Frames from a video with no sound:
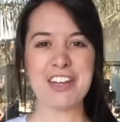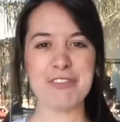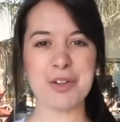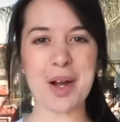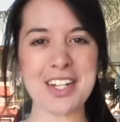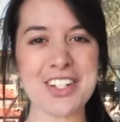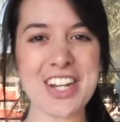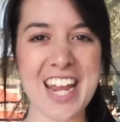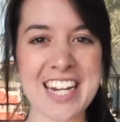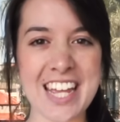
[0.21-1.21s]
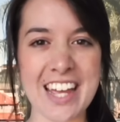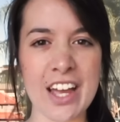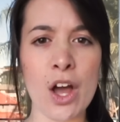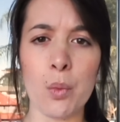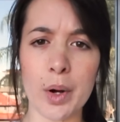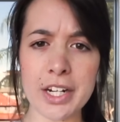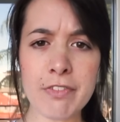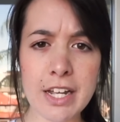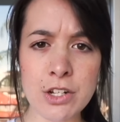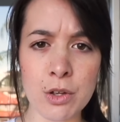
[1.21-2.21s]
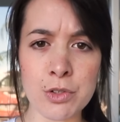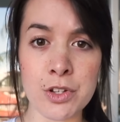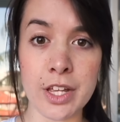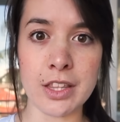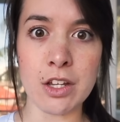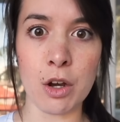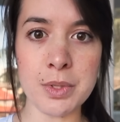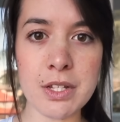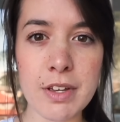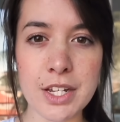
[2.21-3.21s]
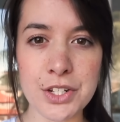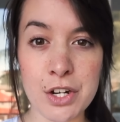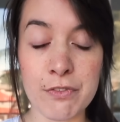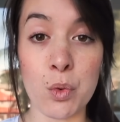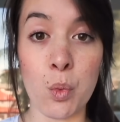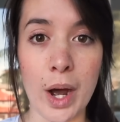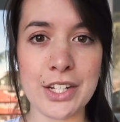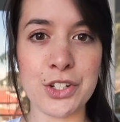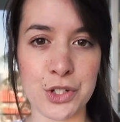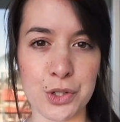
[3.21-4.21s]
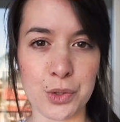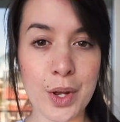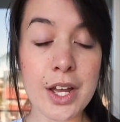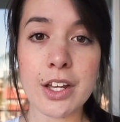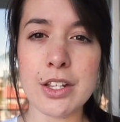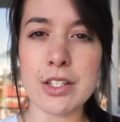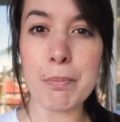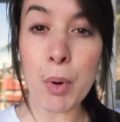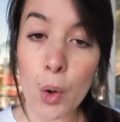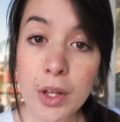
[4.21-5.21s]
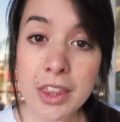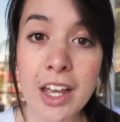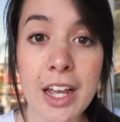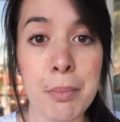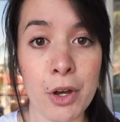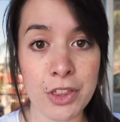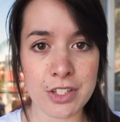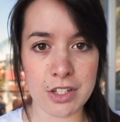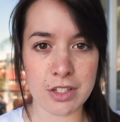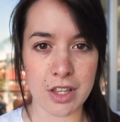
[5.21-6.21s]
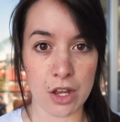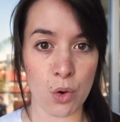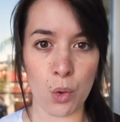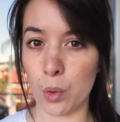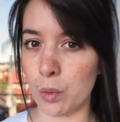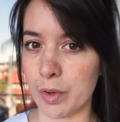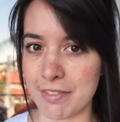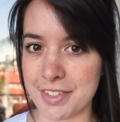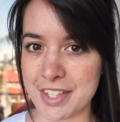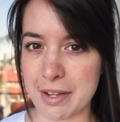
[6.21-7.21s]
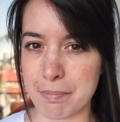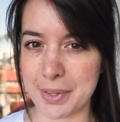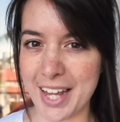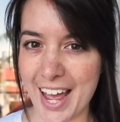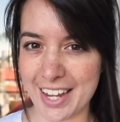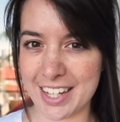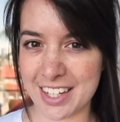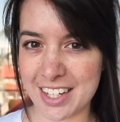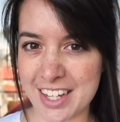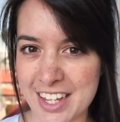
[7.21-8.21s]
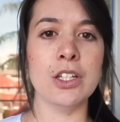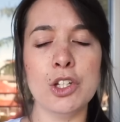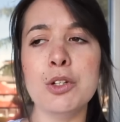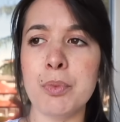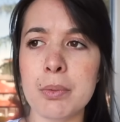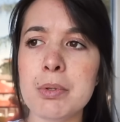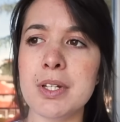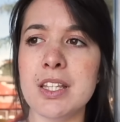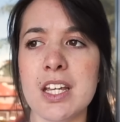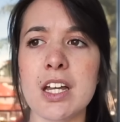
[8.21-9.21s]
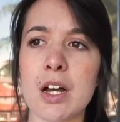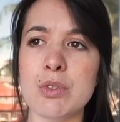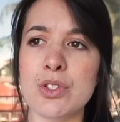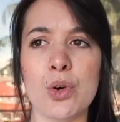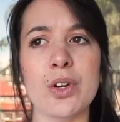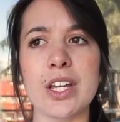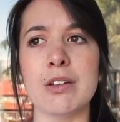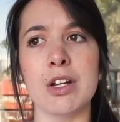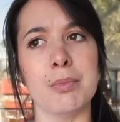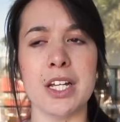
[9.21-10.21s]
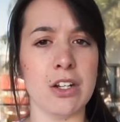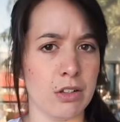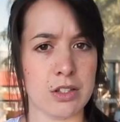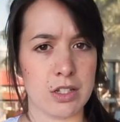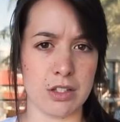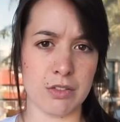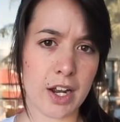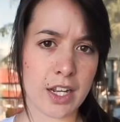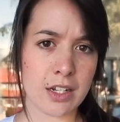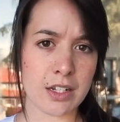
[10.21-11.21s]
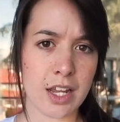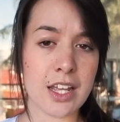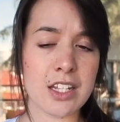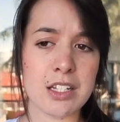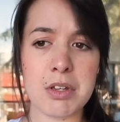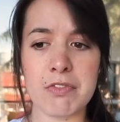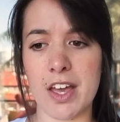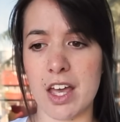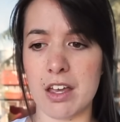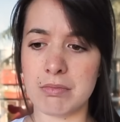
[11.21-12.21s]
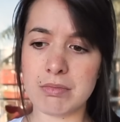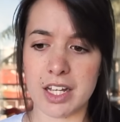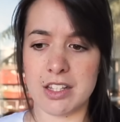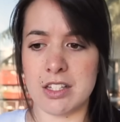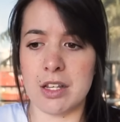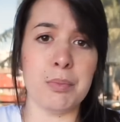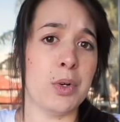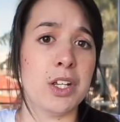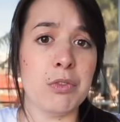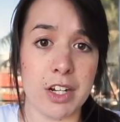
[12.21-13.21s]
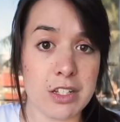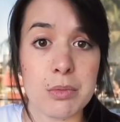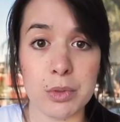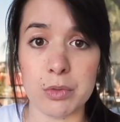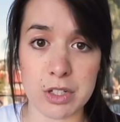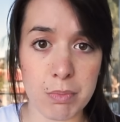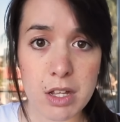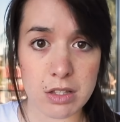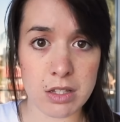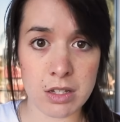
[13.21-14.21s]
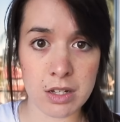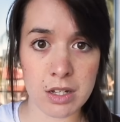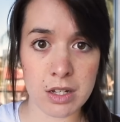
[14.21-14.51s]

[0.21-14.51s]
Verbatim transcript: Hi everyone, Jade here. What if I told you that the observation of a white shoe can support the hypothesis that all ravens are black? You'd probably think I was talking complete nonsense, right? And to be fair, that's a pretty reasonable response.